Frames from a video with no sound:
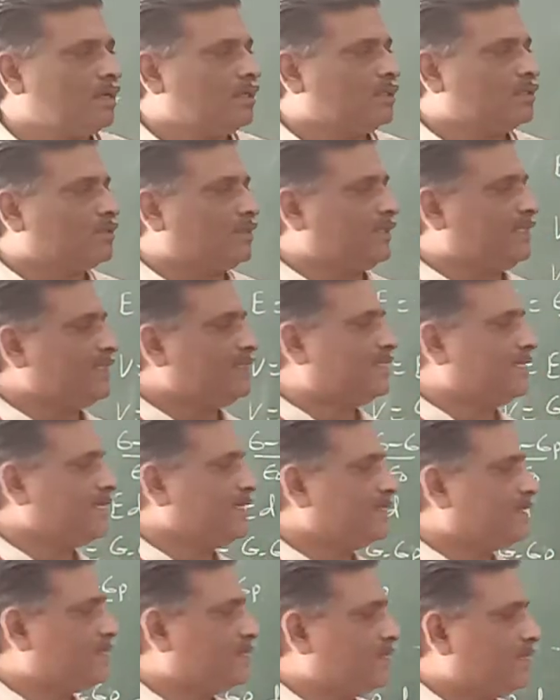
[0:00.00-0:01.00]
So this
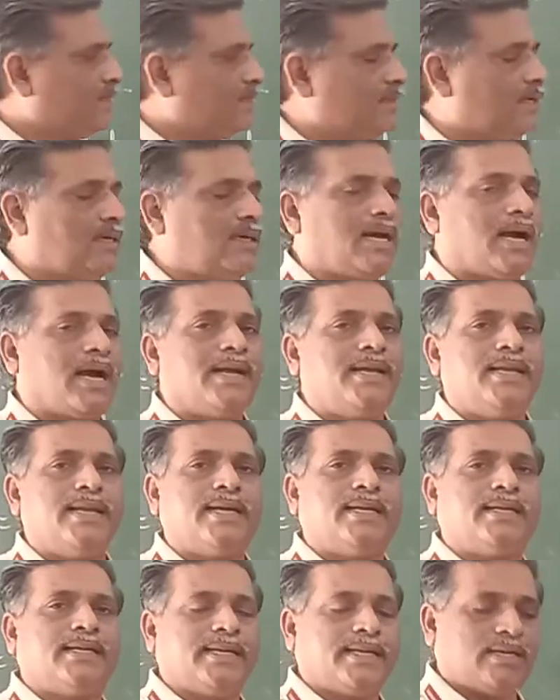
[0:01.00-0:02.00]
is the
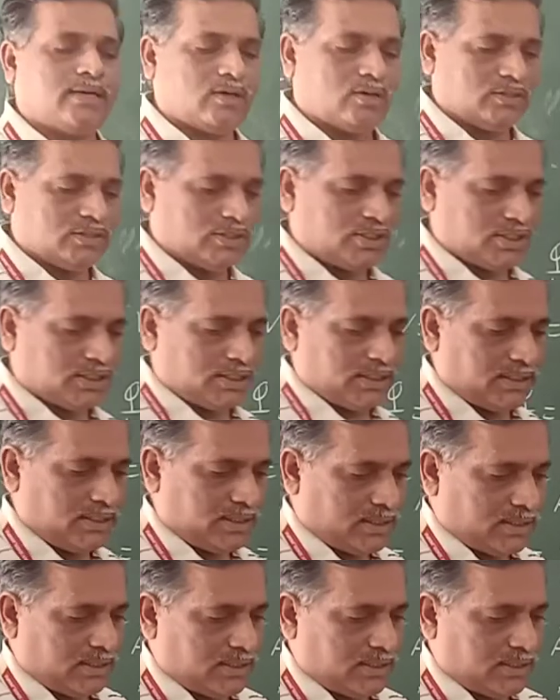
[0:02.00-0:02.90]
dielectric constant.